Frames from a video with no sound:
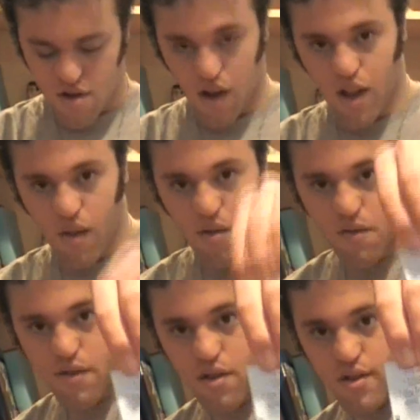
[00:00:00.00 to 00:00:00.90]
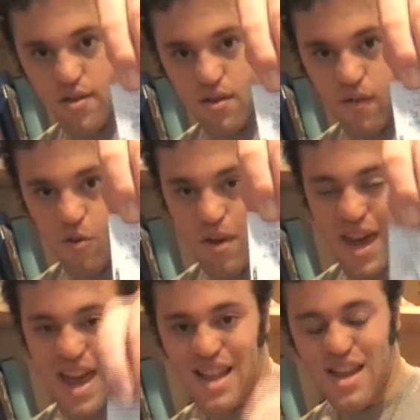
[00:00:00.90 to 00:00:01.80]
Cloverfield, saw it for my
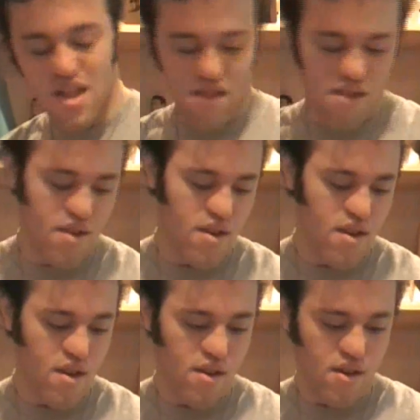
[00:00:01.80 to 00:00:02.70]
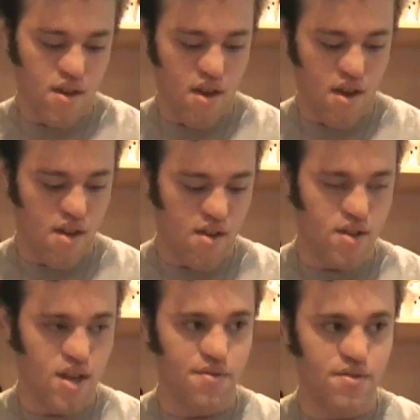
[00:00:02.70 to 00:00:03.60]
18th, and
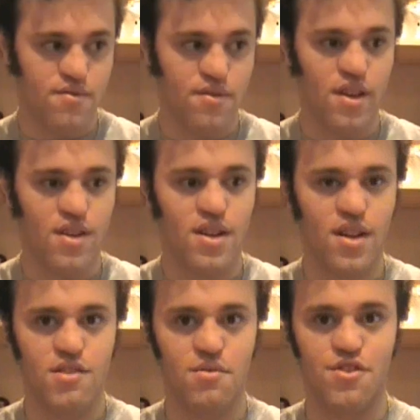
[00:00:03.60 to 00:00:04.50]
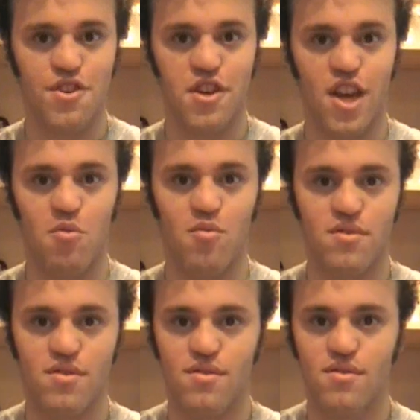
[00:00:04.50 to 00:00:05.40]
I was really excited because it was J.J.
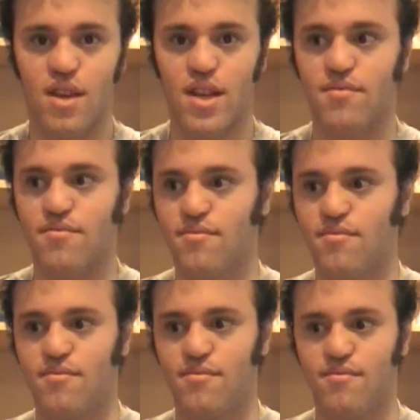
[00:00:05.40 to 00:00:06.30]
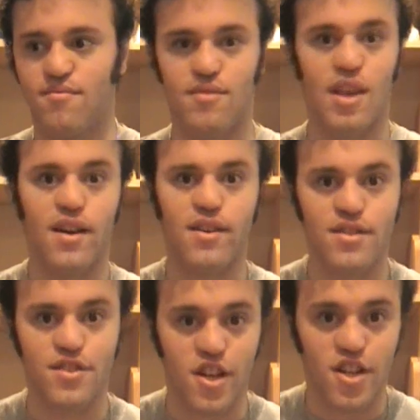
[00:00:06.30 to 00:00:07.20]
Abrams. And, yeah,
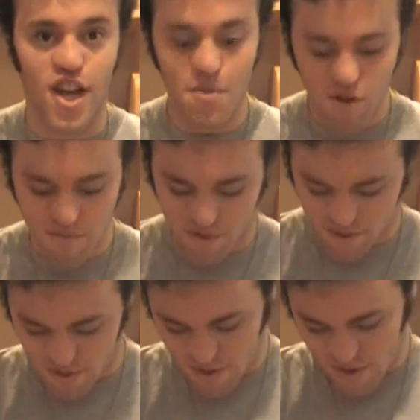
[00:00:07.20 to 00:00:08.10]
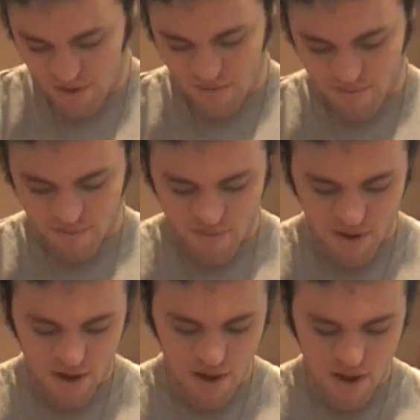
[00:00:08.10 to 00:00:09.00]
it's J.J. Abrams!
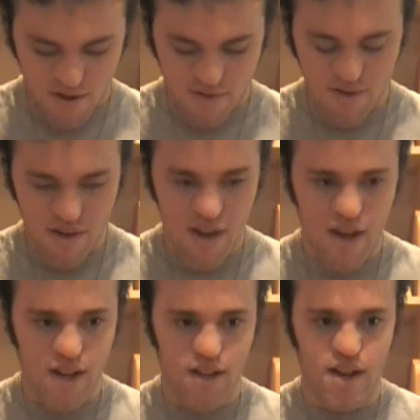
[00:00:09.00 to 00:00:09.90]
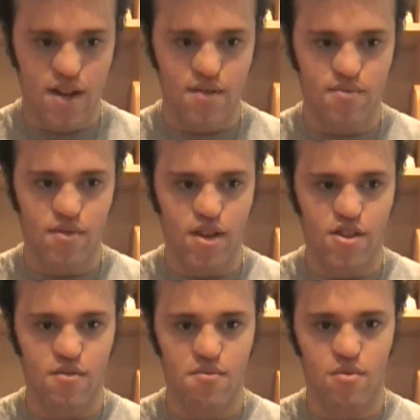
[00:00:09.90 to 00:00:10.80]
And, yeah, I kind of liked
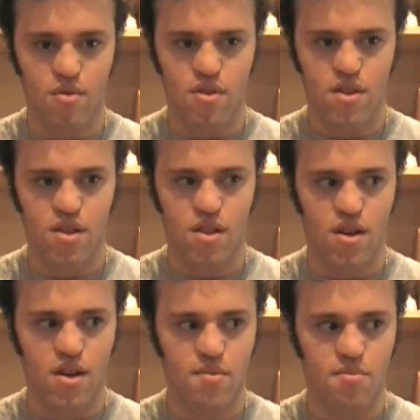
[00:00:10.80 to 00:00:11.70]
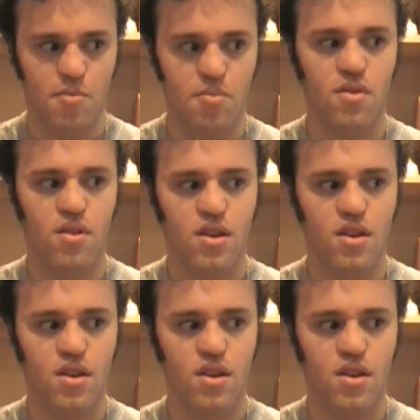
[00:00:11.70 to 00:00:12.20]
it more than a lot of people,